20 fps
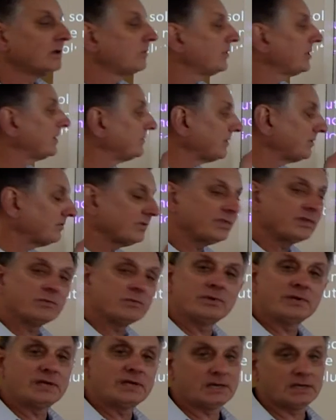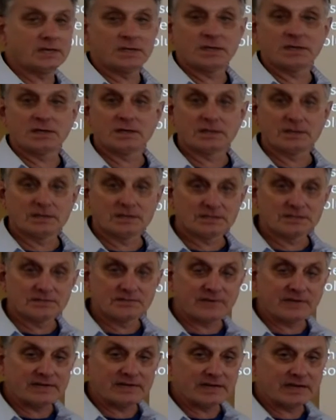We have everything we need to
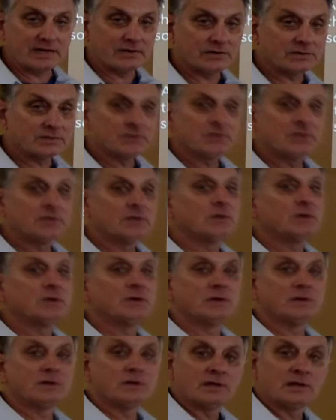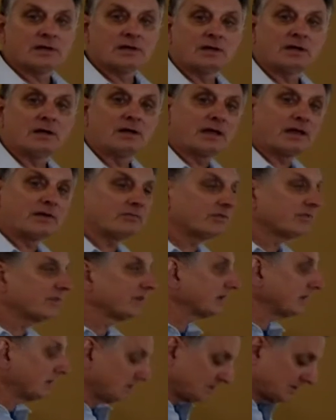find out
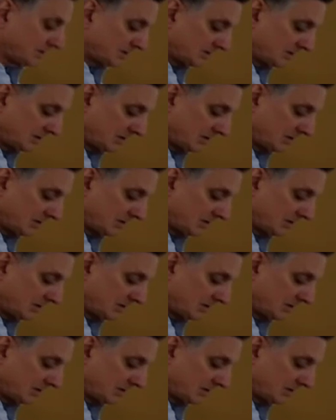everything else.